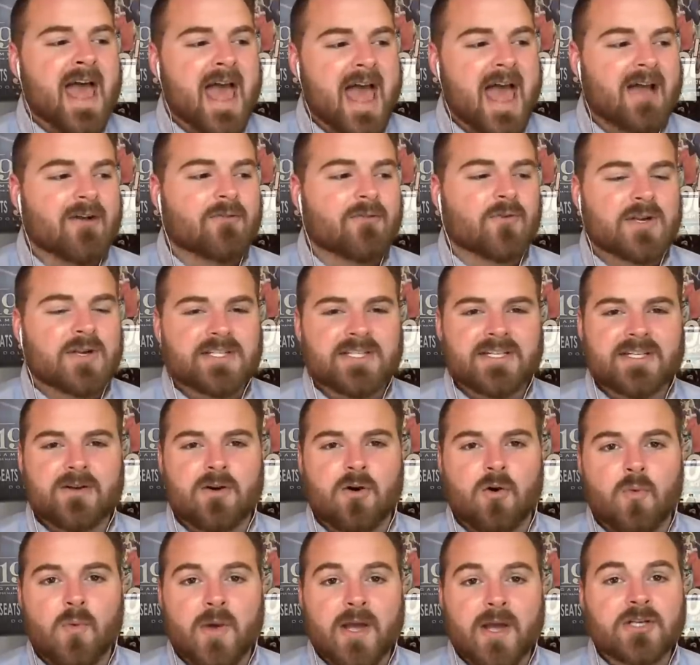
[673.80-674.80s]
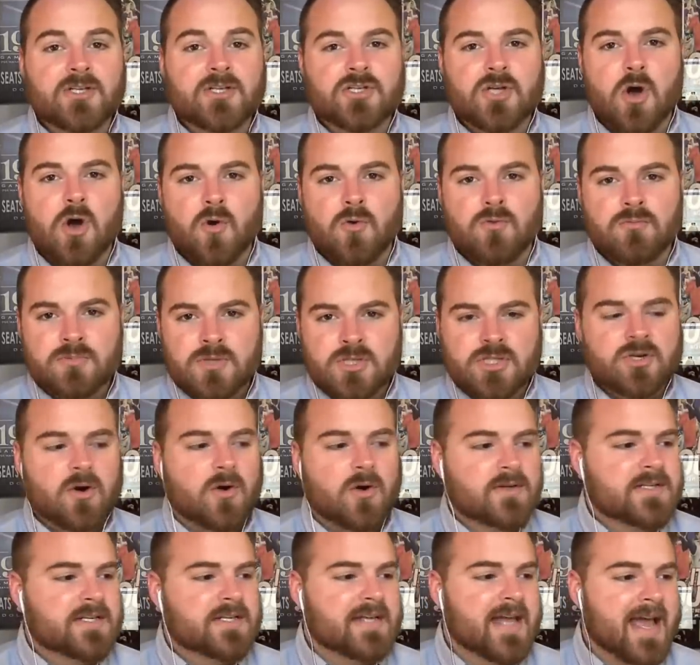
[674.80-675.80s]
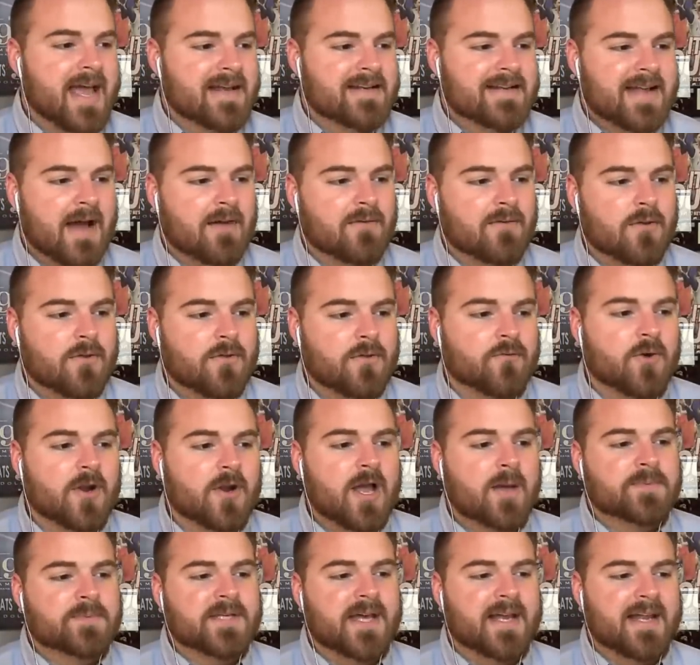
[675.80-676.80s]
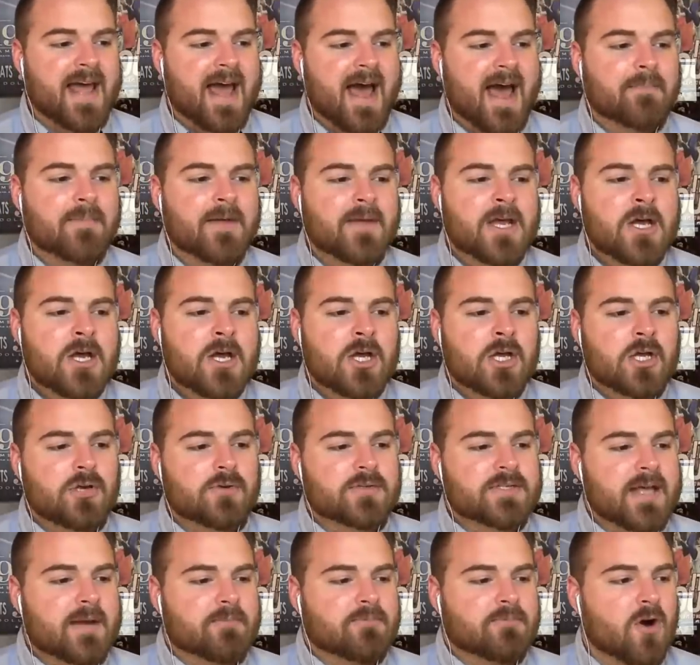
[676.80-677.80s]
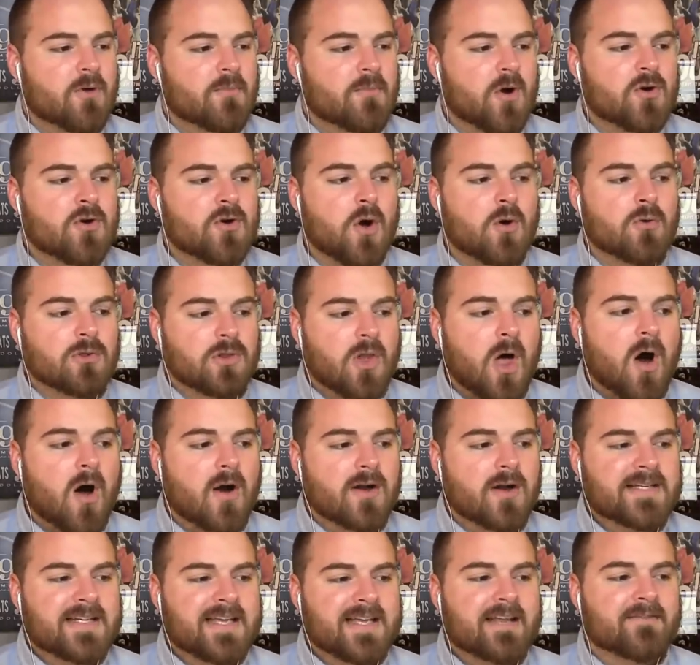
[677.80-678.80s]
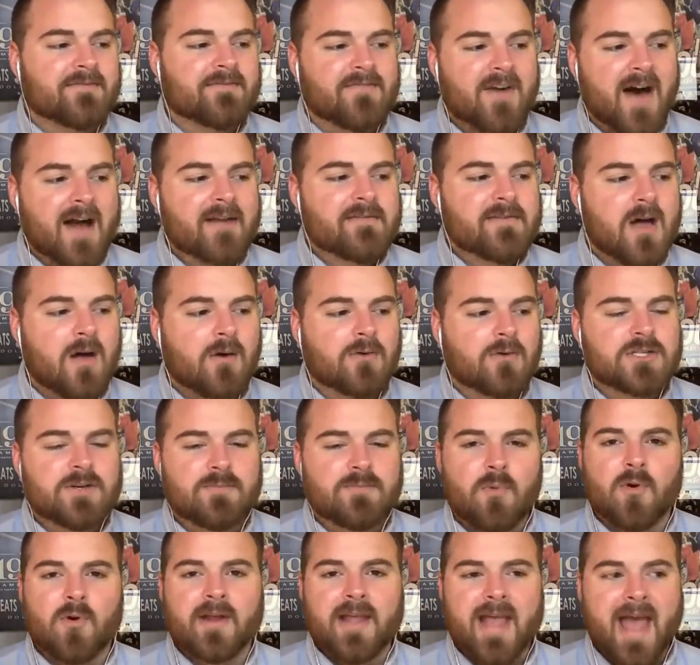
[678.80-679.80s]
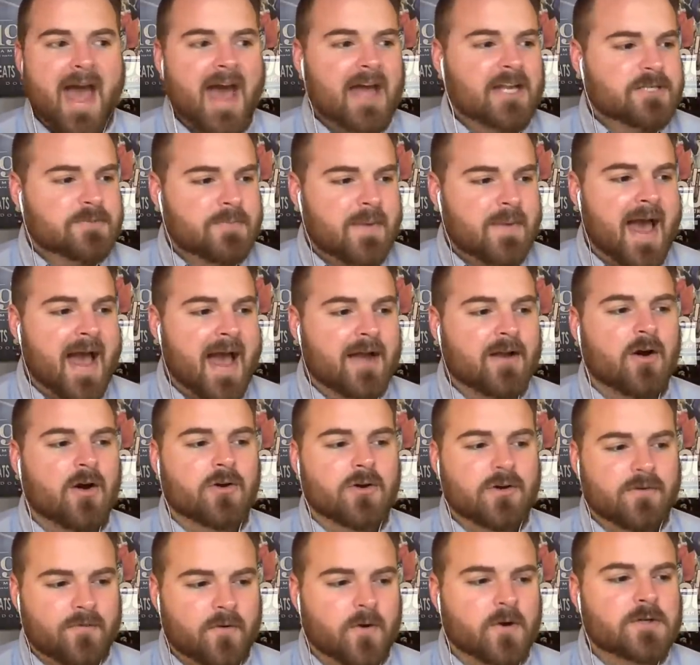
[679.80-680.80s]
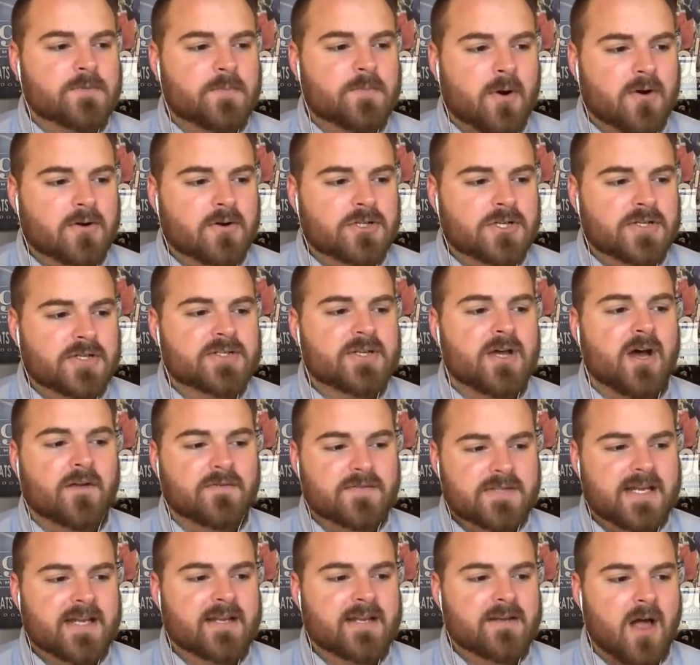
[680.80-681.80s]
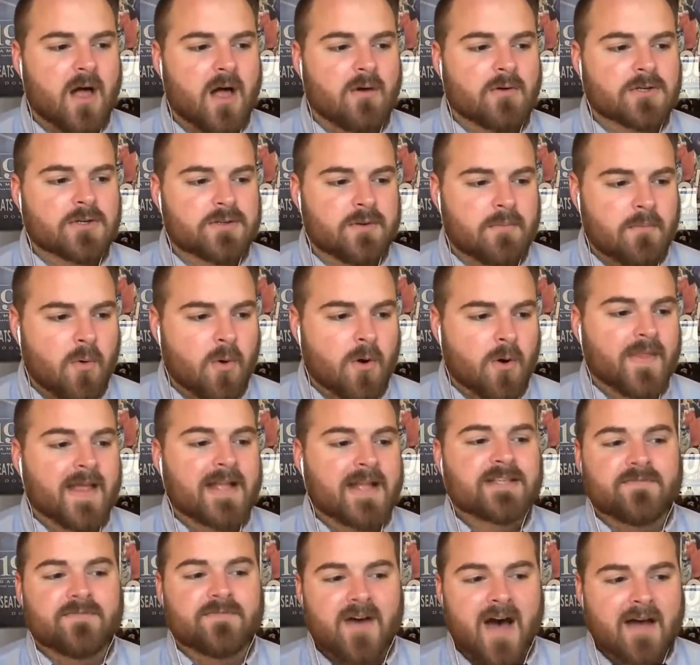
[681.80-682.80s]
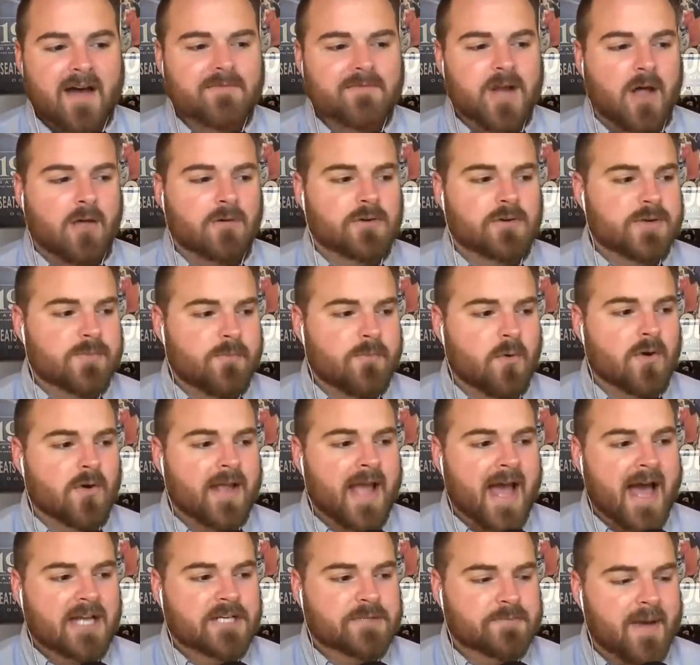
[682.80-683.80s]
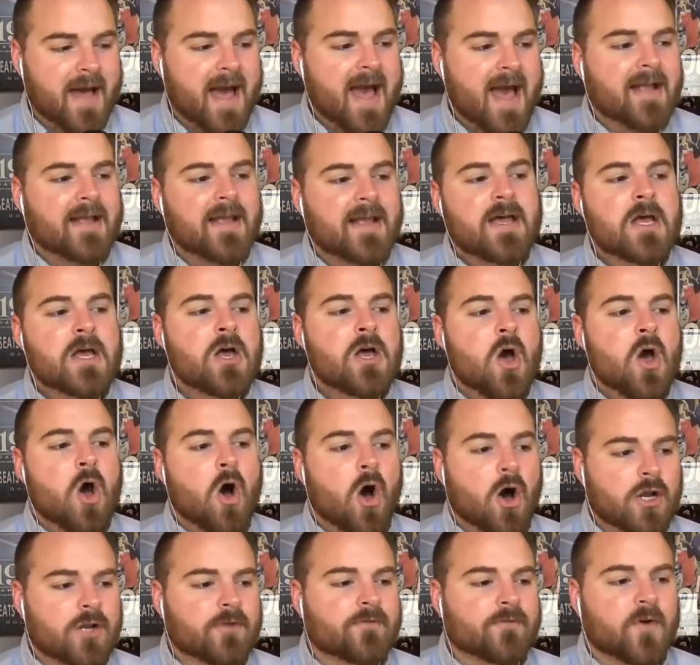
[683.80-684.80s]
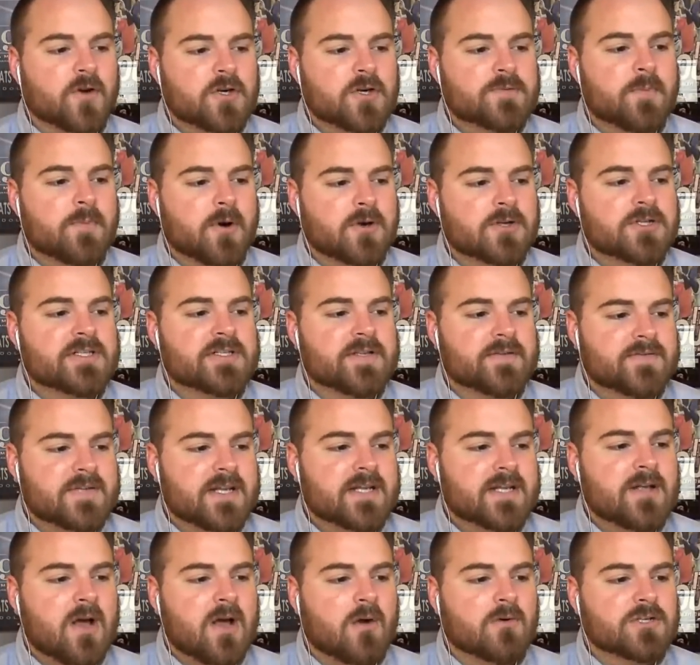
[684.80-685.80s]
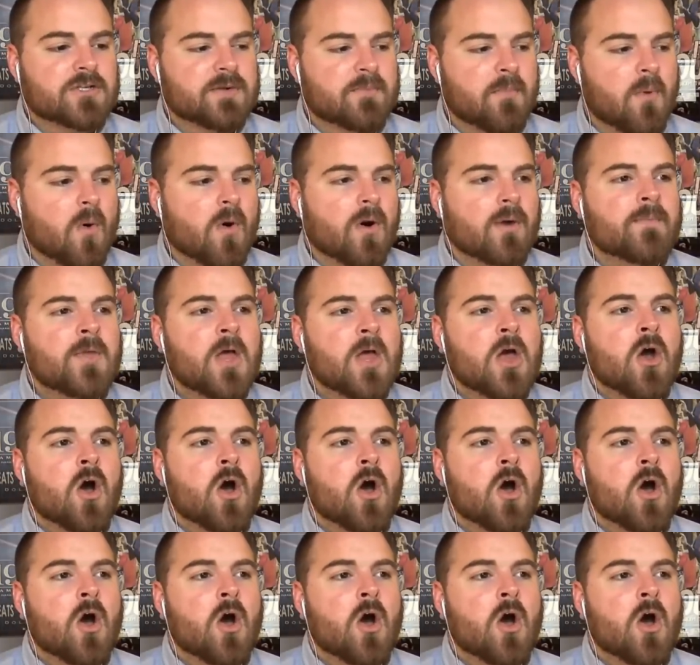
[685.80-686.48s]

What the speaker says: every single week. So start today. Download the free Upside app. Use that promo code LOCKED and get $5 or more cash back on your first purchase of $10 or more. That's $5 or more cash back on your first purchase of $10 or more.